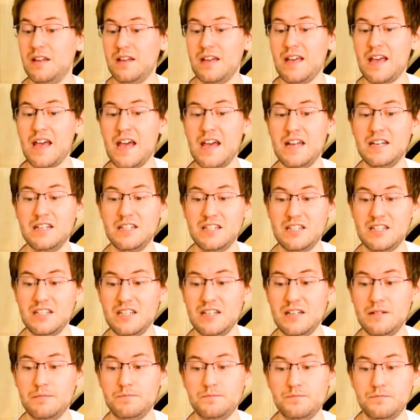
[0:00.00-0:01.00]

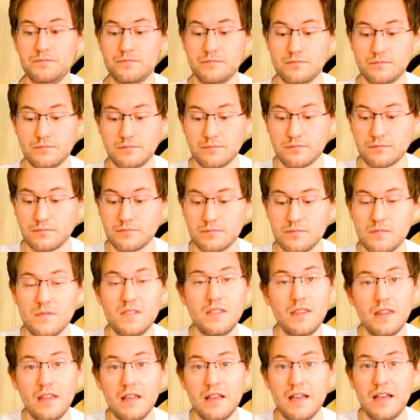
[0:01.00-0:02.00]
And
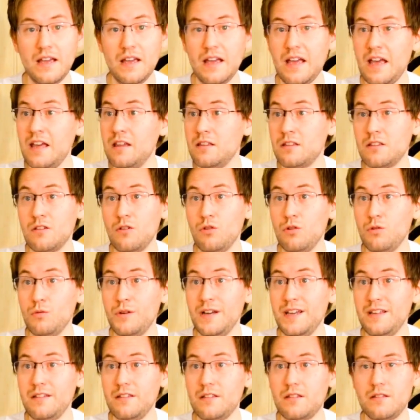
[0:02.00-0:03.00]
As
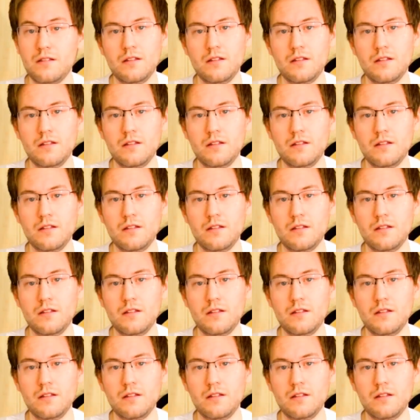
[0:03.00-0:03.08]
always,